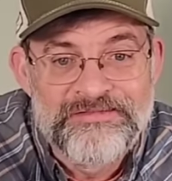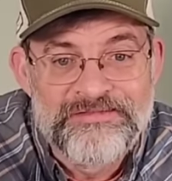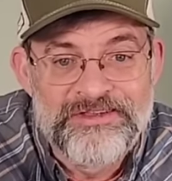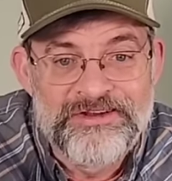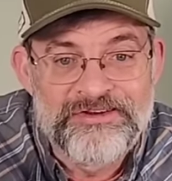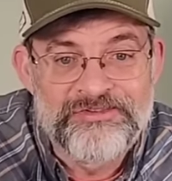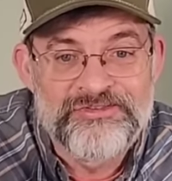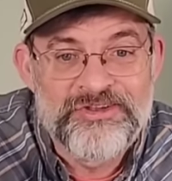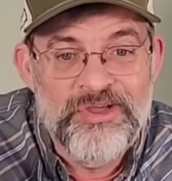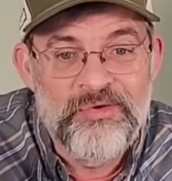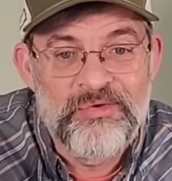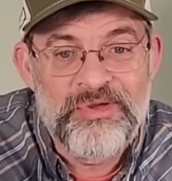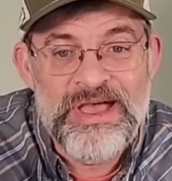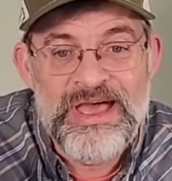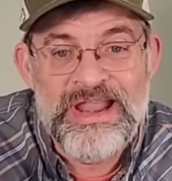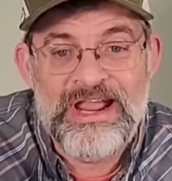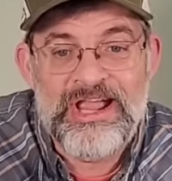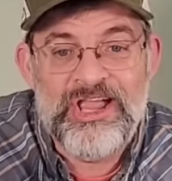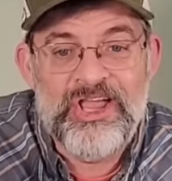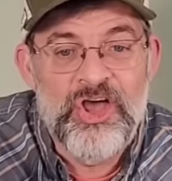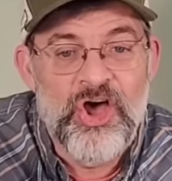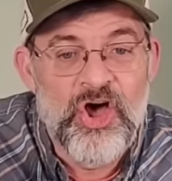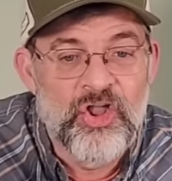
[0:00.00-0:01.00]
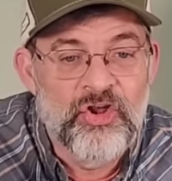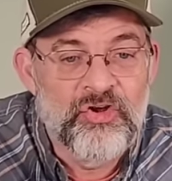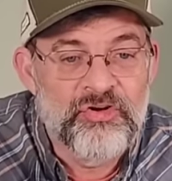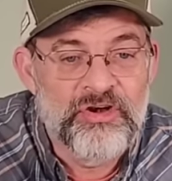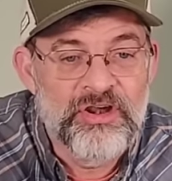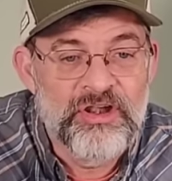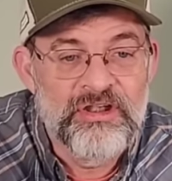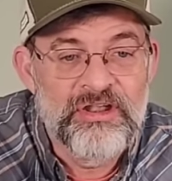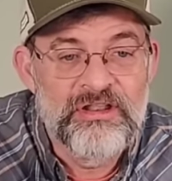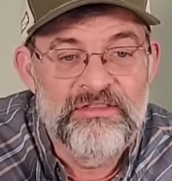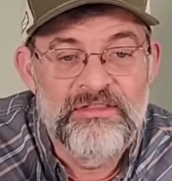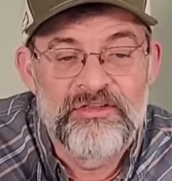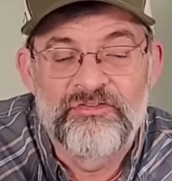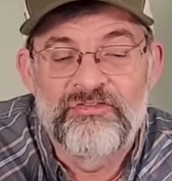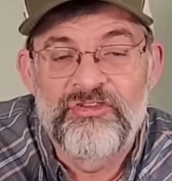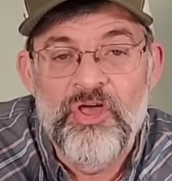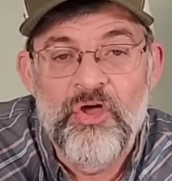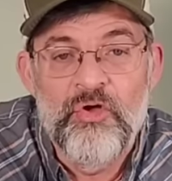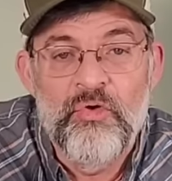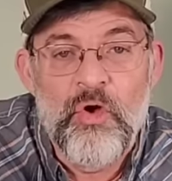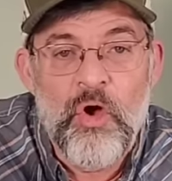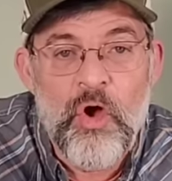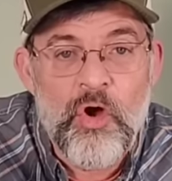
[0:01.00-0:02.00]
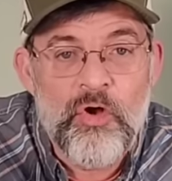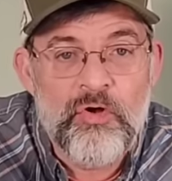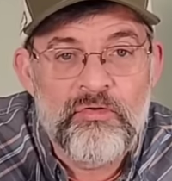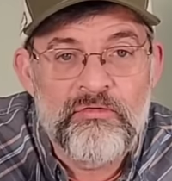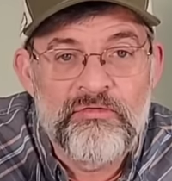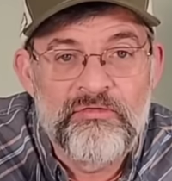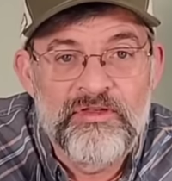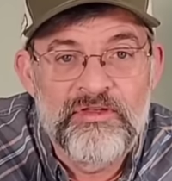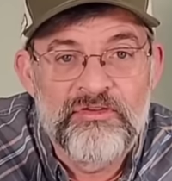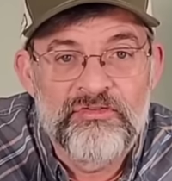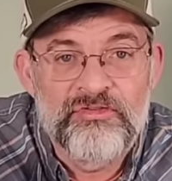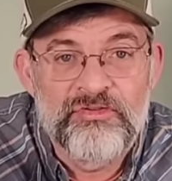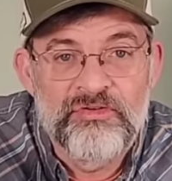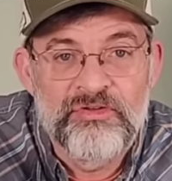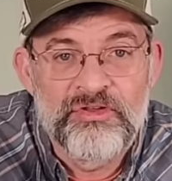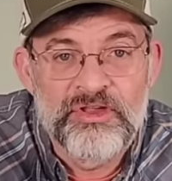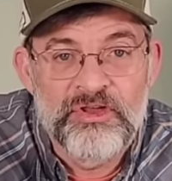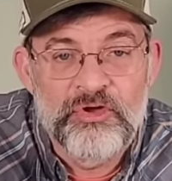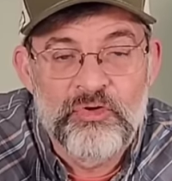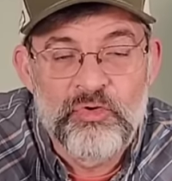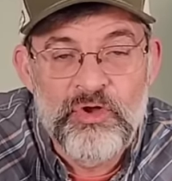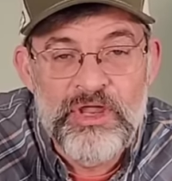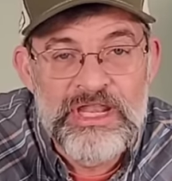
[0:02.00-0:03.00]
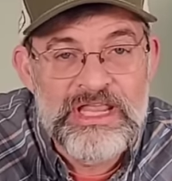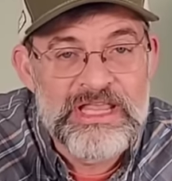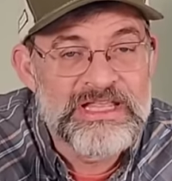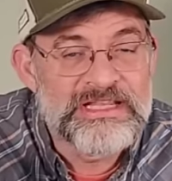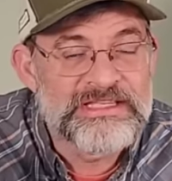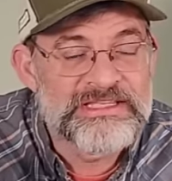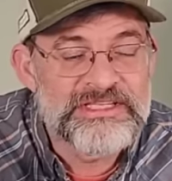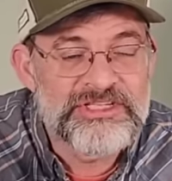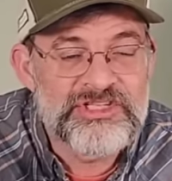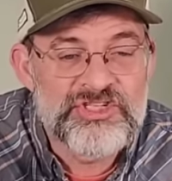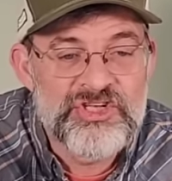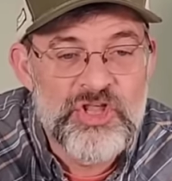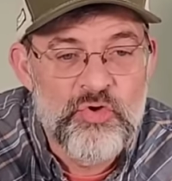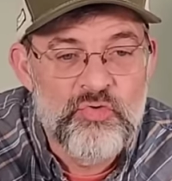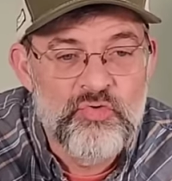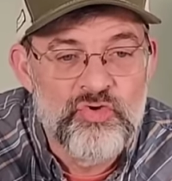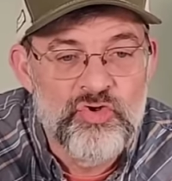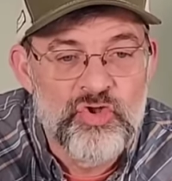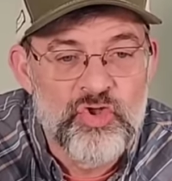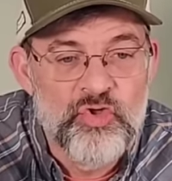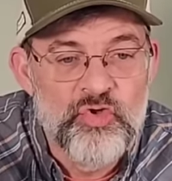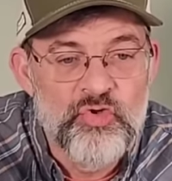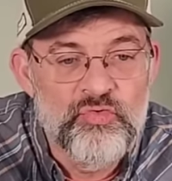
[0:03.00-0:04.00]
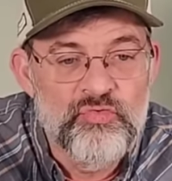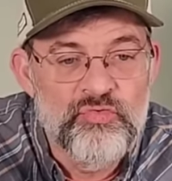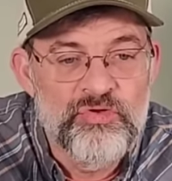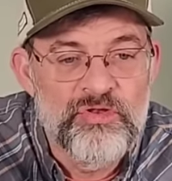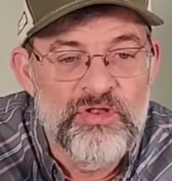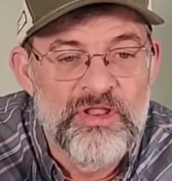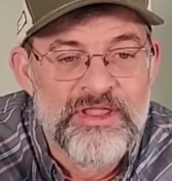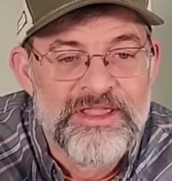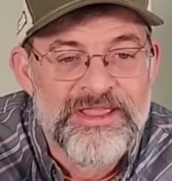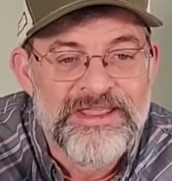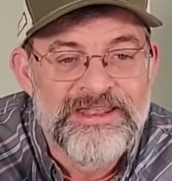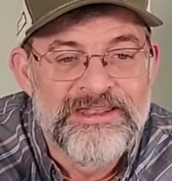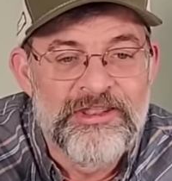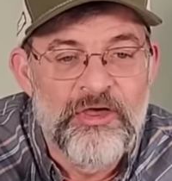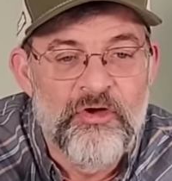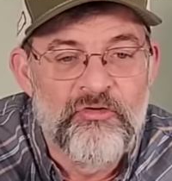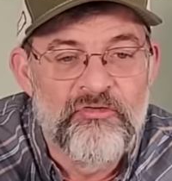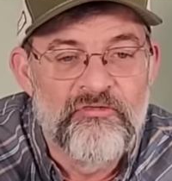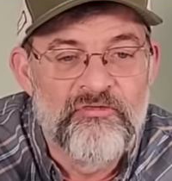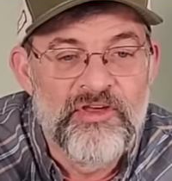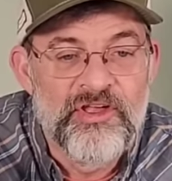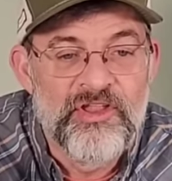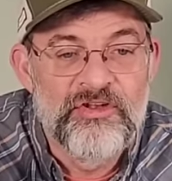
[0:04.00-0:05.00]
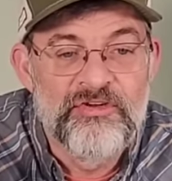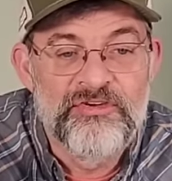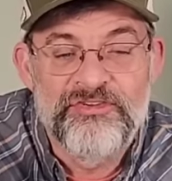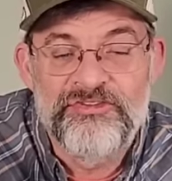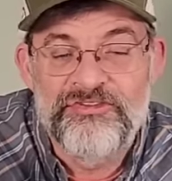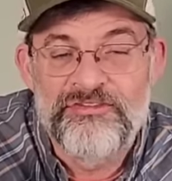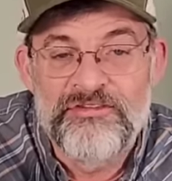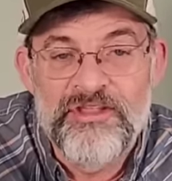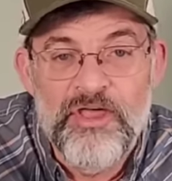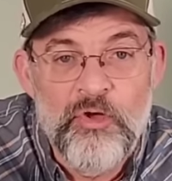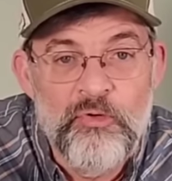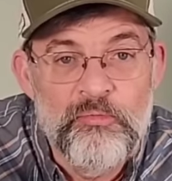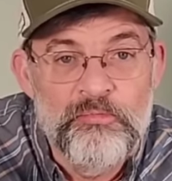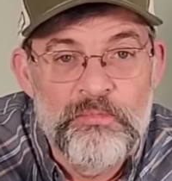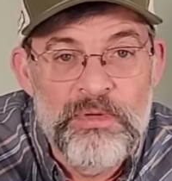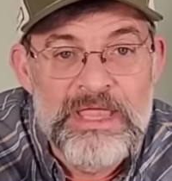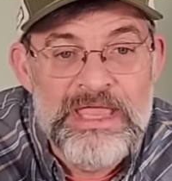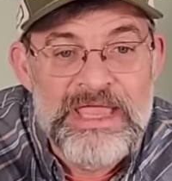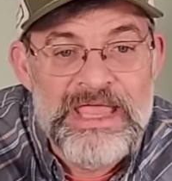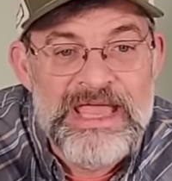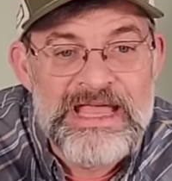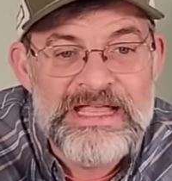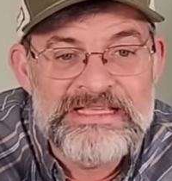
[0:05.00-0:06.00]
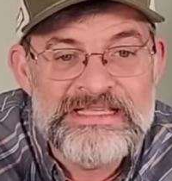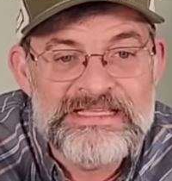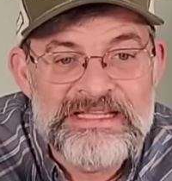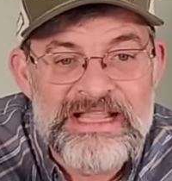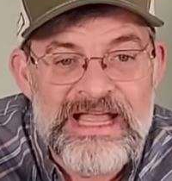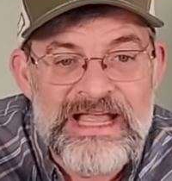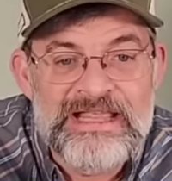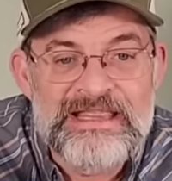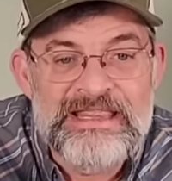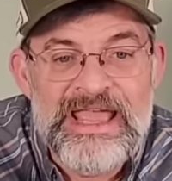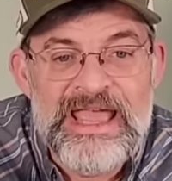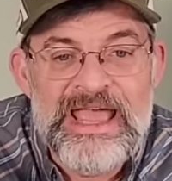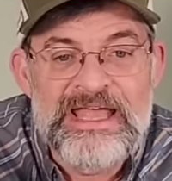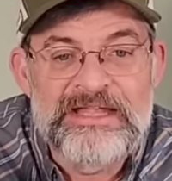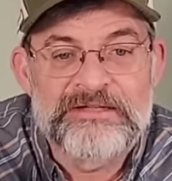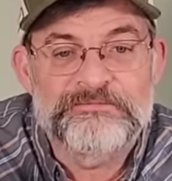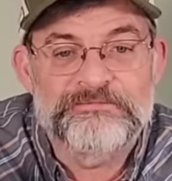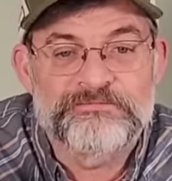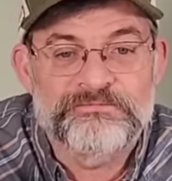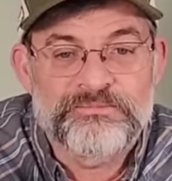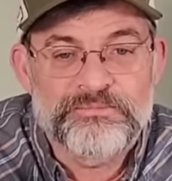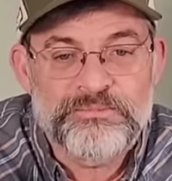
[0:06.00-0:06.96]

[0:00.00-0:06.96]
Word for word: there's no kind of coloring, there's no artificial ingredients, there's no gluten, no fillers, no BS like that.